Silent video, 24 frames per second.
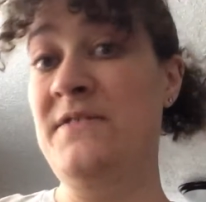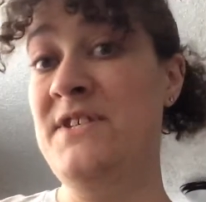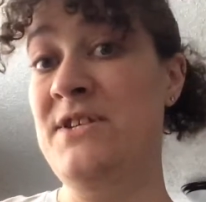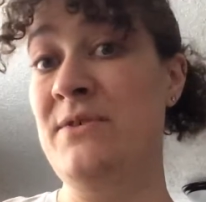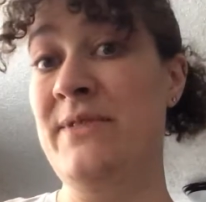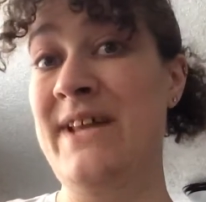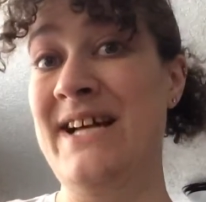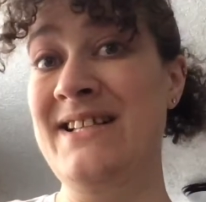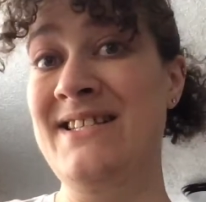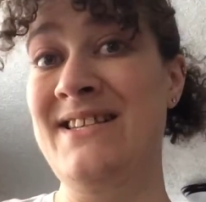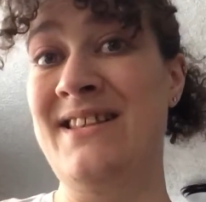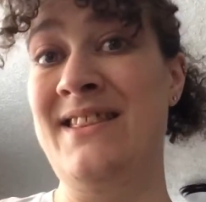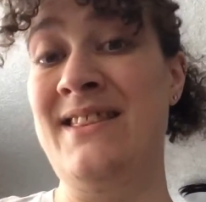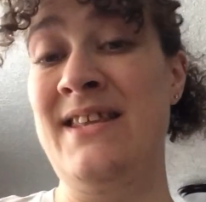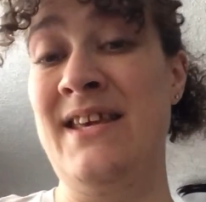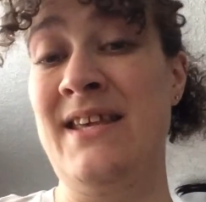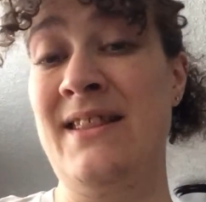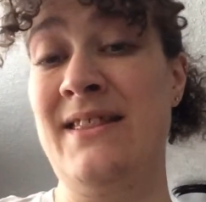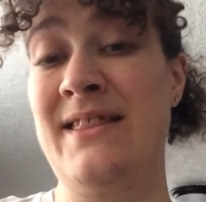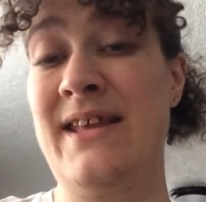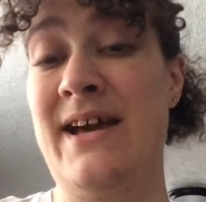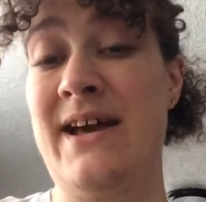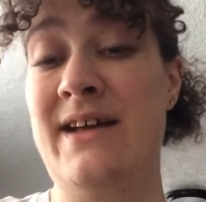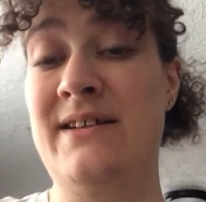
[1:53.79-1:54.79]
So that's a
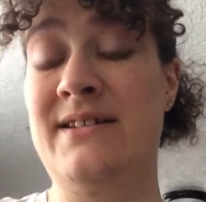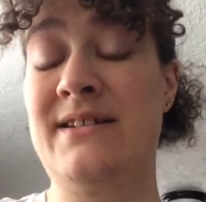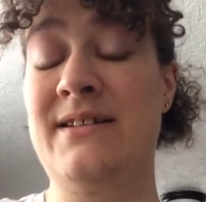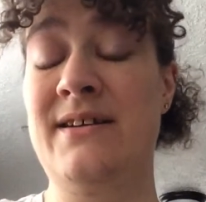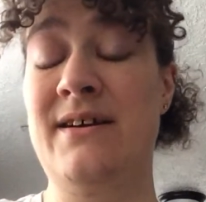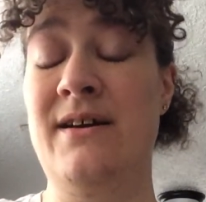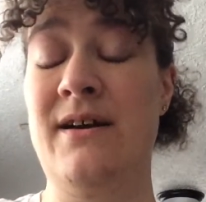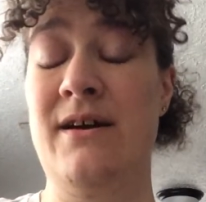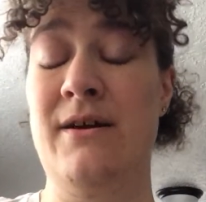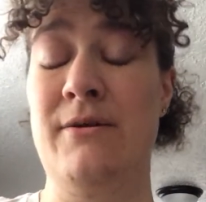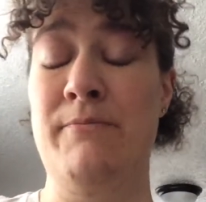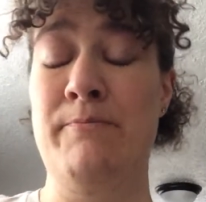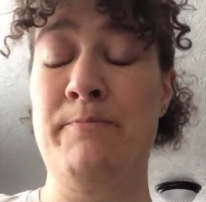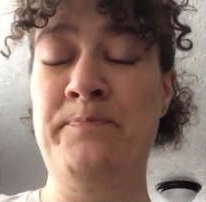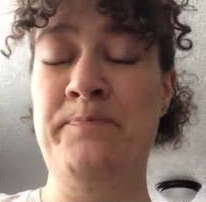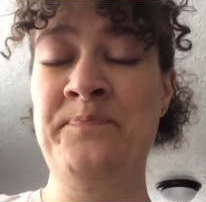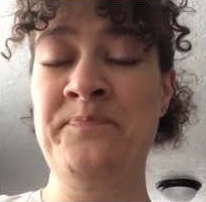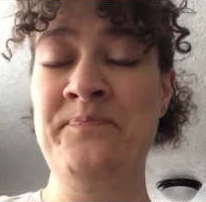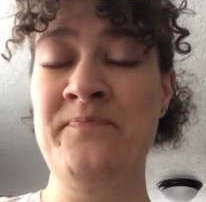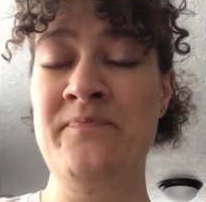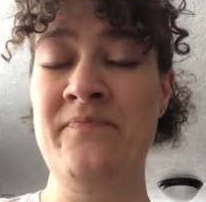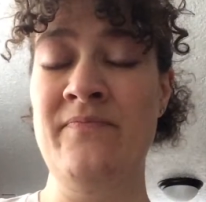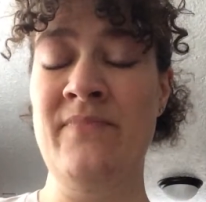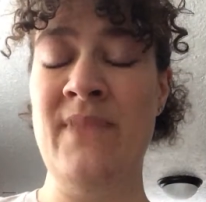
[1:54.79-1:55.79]
thing that
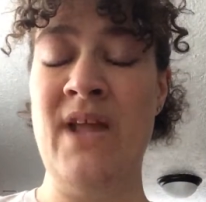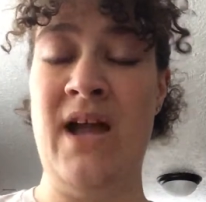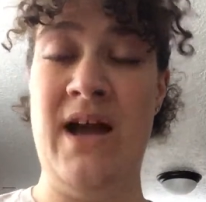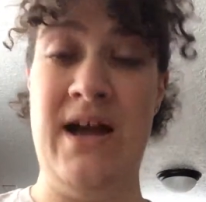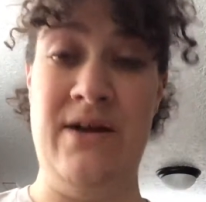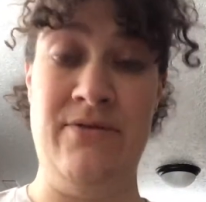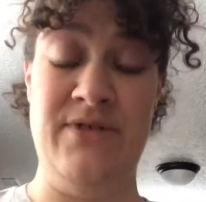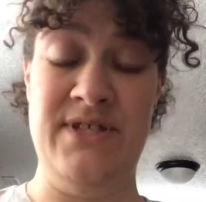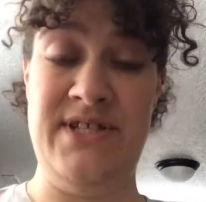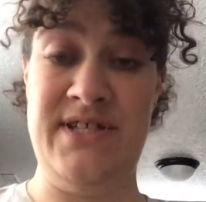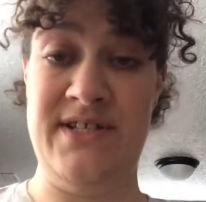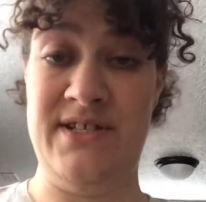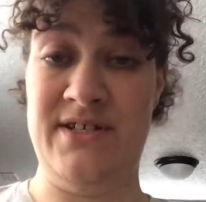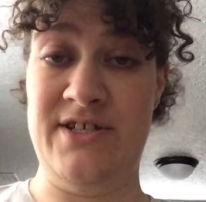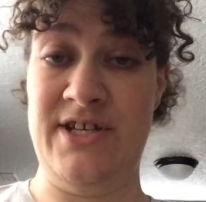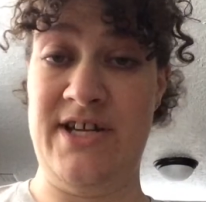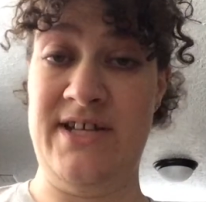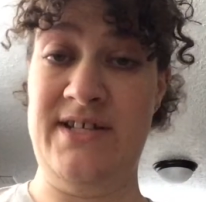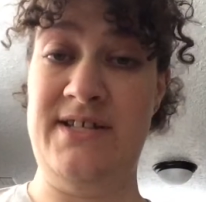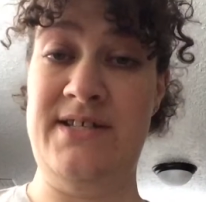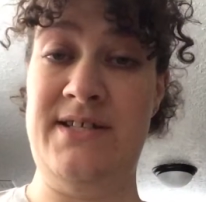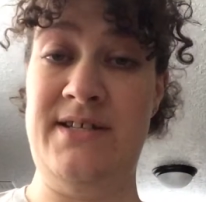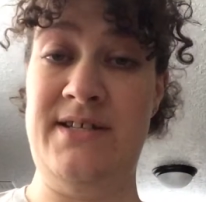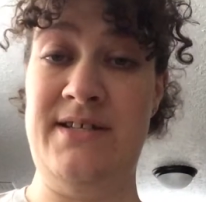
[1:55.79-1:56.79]
I would
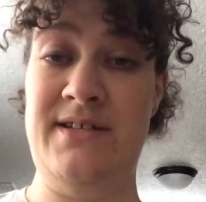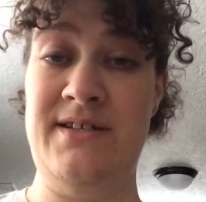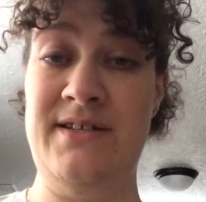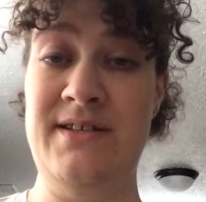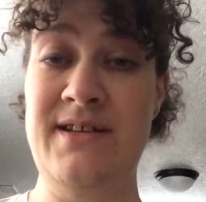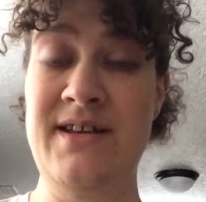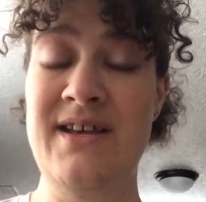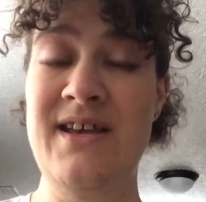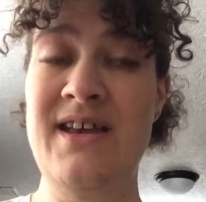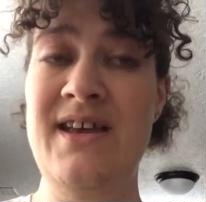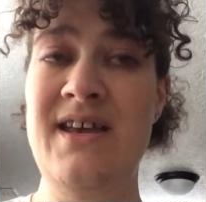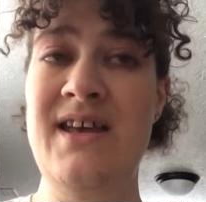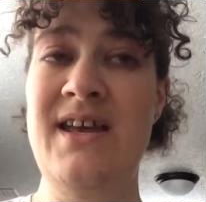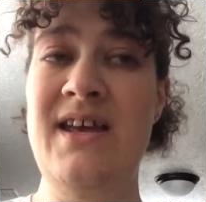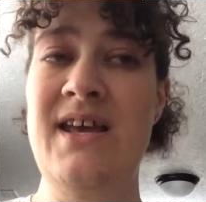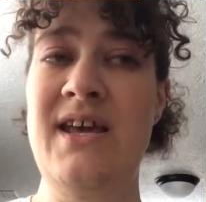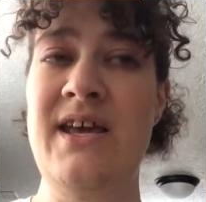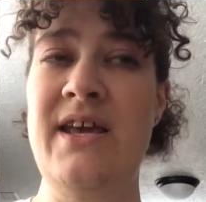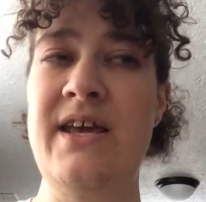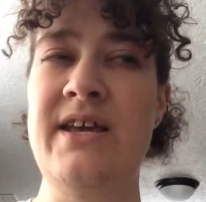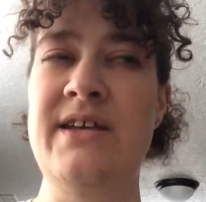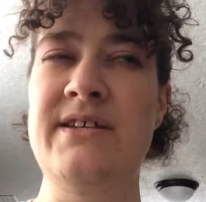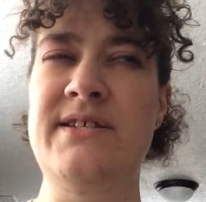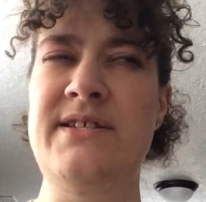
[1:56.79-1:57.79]
suggest
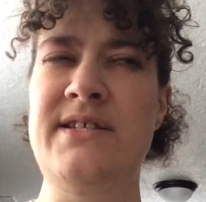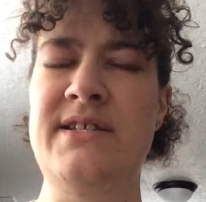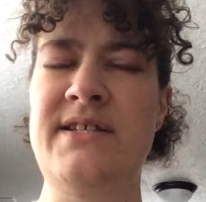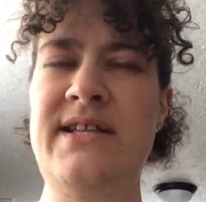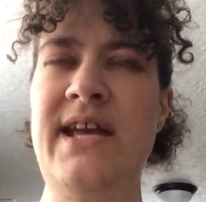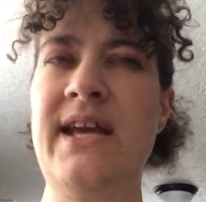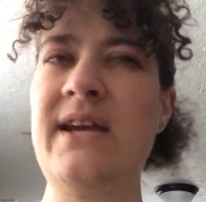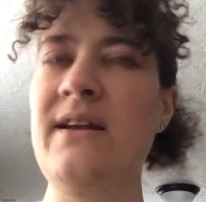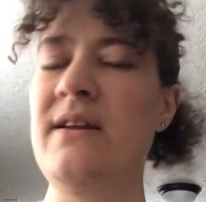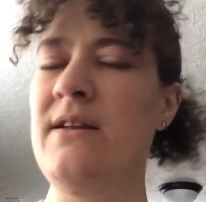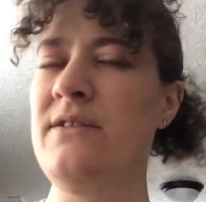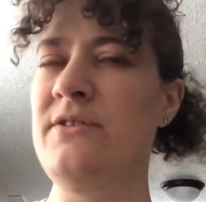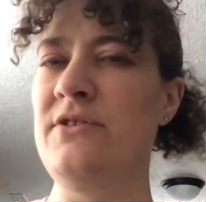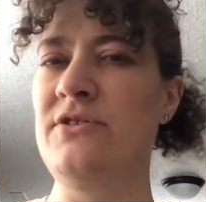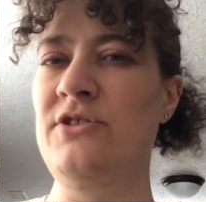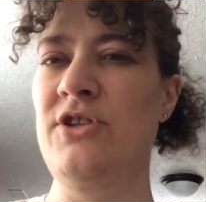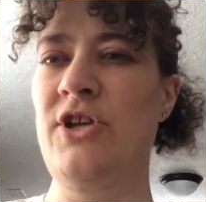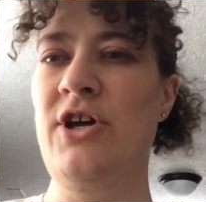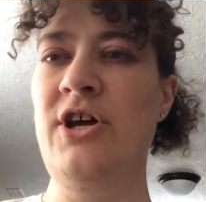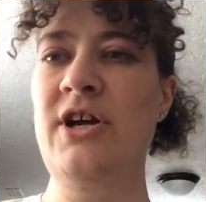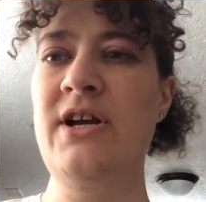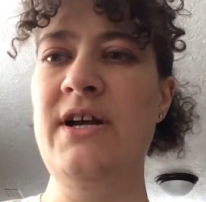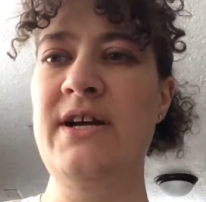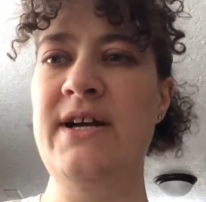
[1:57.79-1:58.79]
is take another
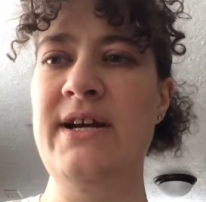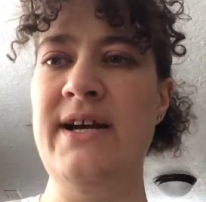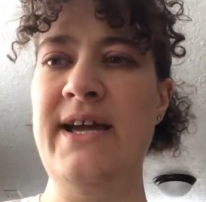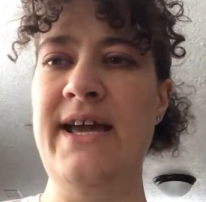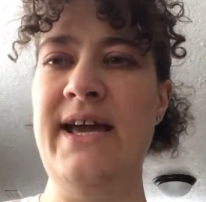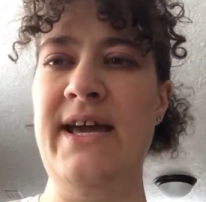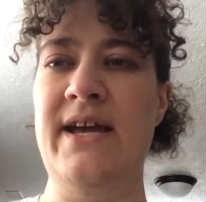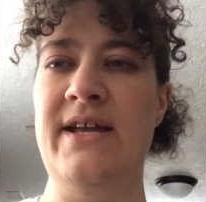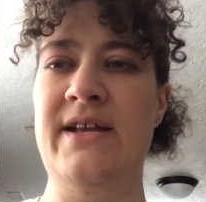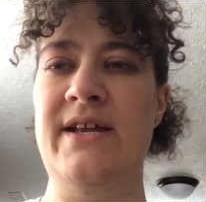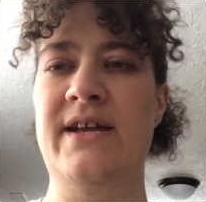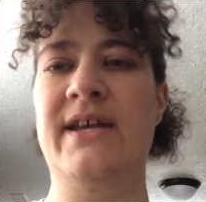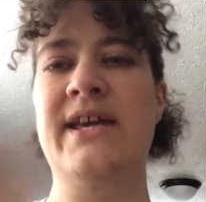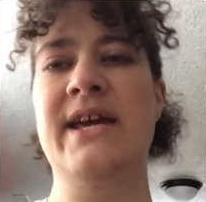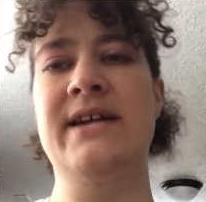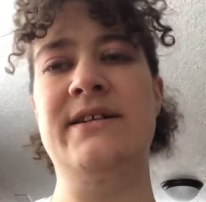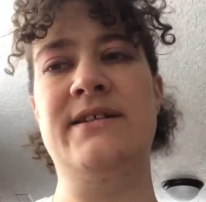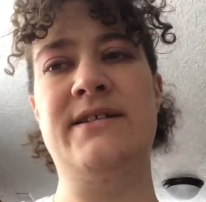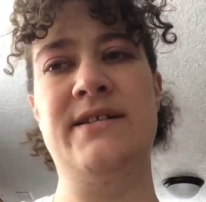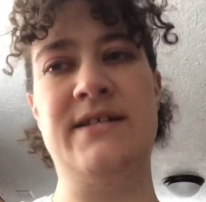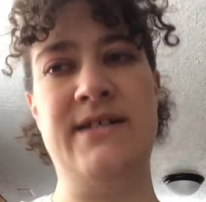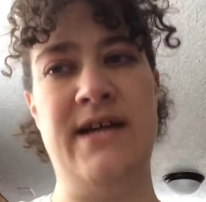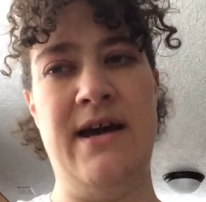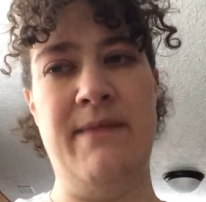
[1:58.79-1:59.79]
look, and again,
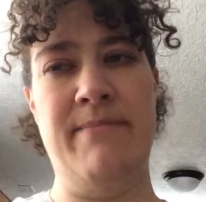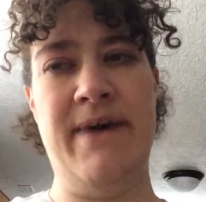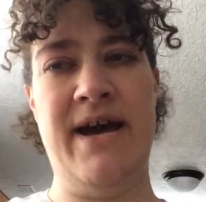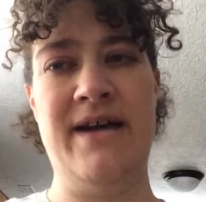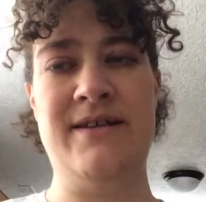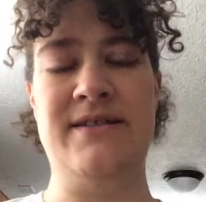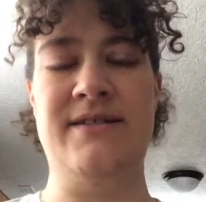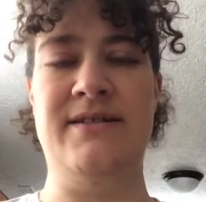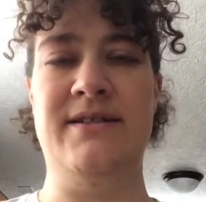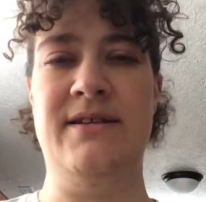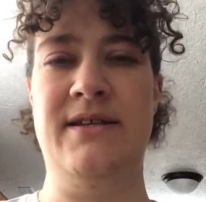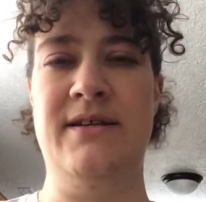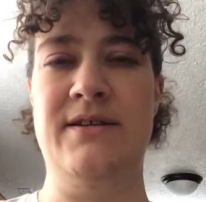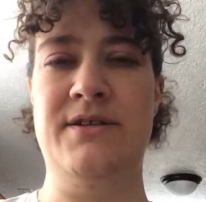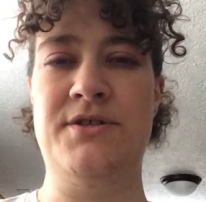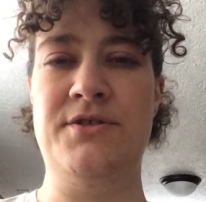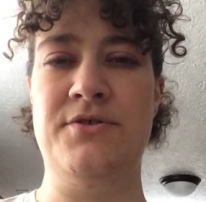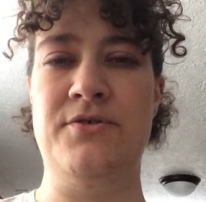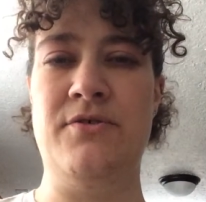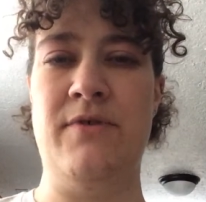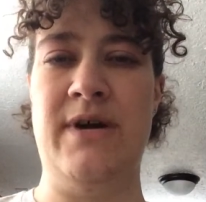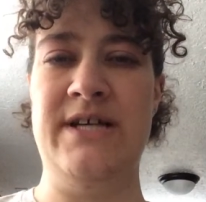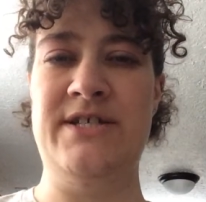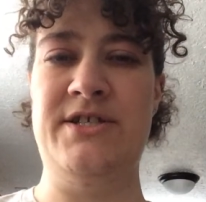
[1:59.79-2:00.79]
to tie back to the
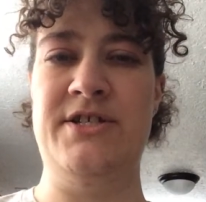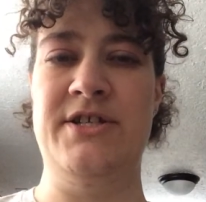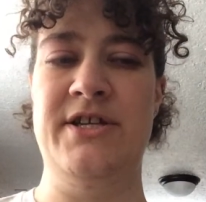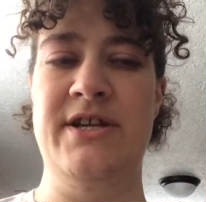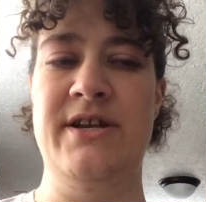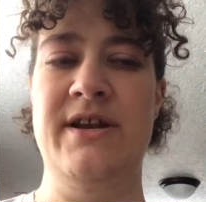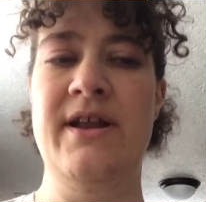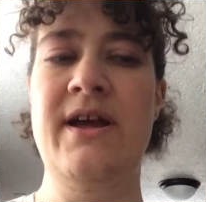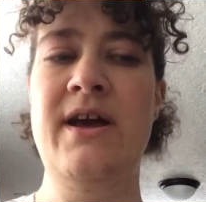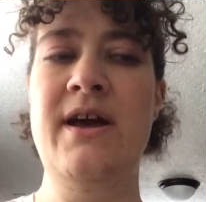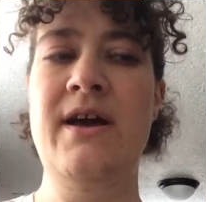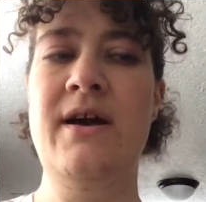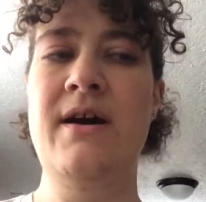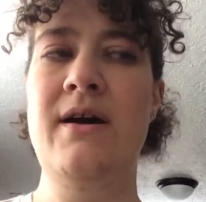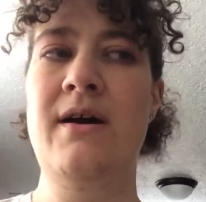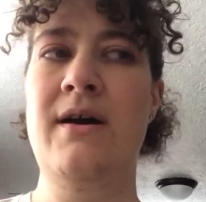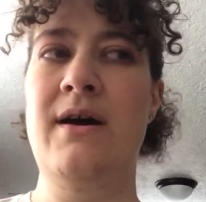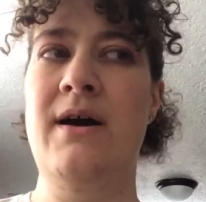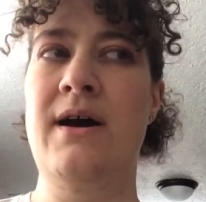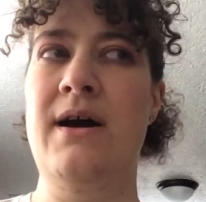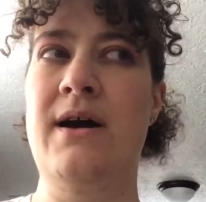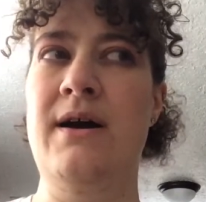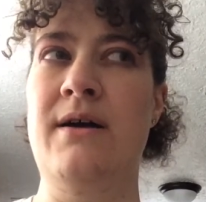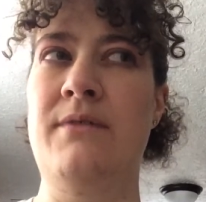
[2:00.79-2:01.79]
initial question,
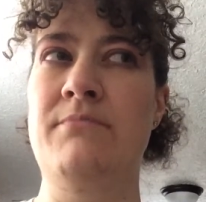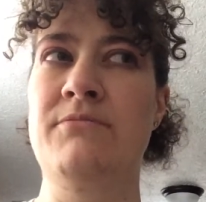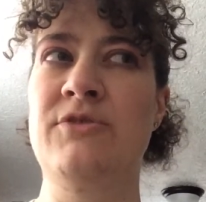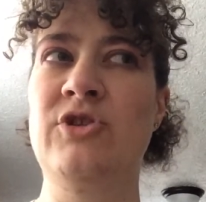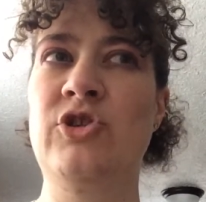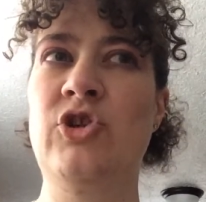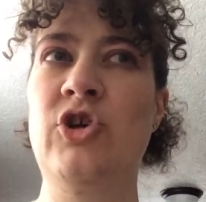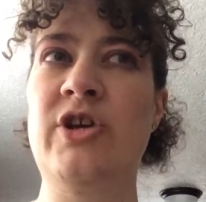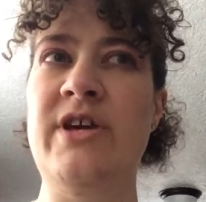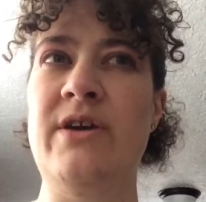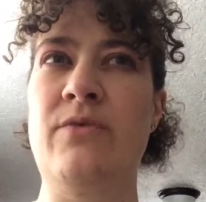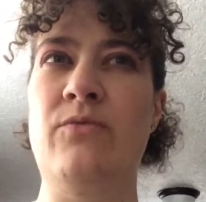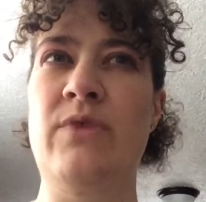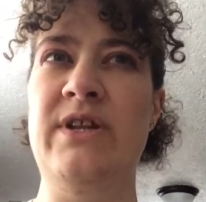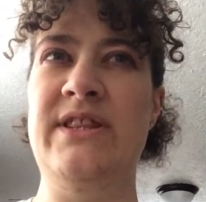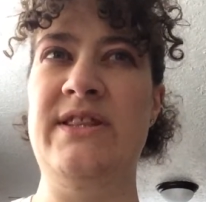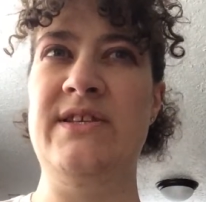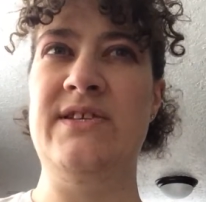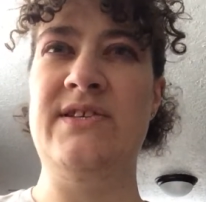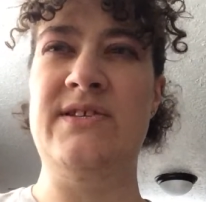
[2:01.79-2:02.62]
look at what the